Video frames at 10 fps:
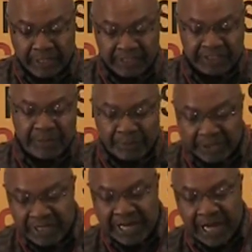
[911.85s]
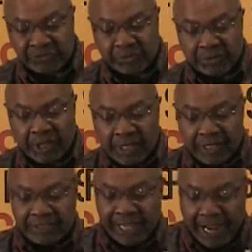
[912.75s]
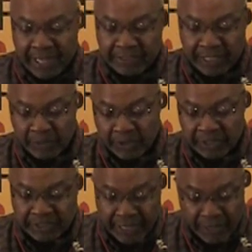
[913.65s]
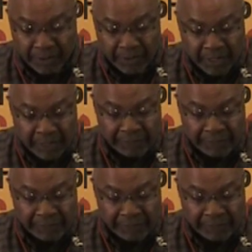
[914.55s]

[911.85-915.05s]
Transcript: simple and natural a task that it will entail